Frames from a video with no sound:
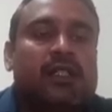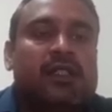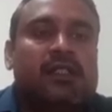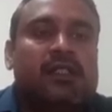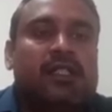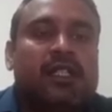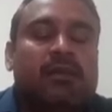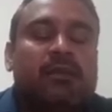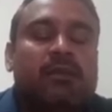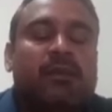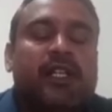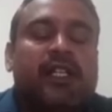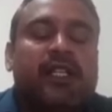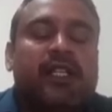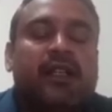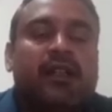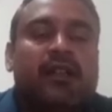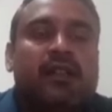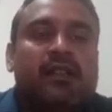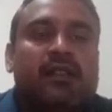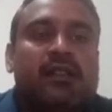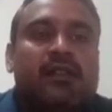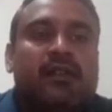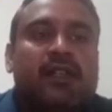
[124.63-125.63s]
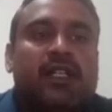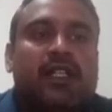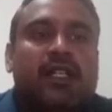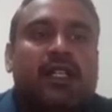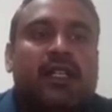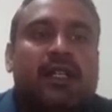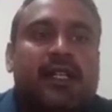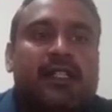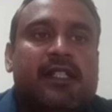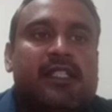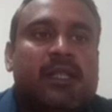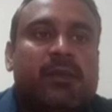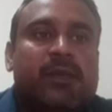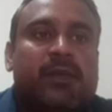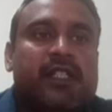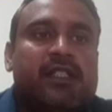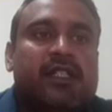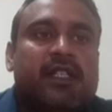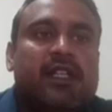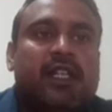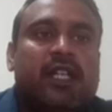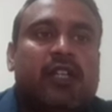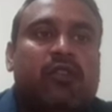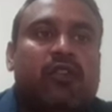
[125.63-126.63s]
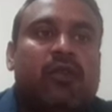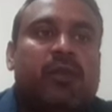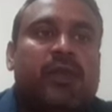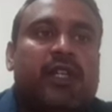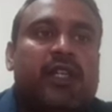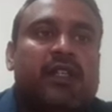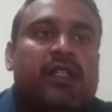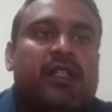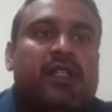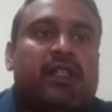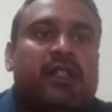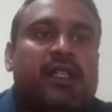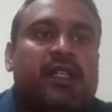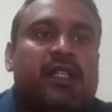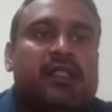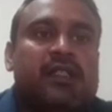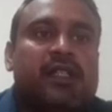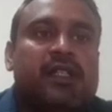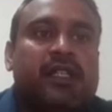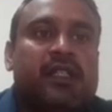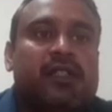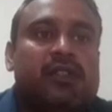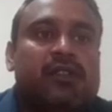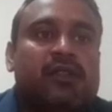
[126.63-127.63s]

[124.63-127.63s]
Some materials are not accepting the liquid penetrant testing,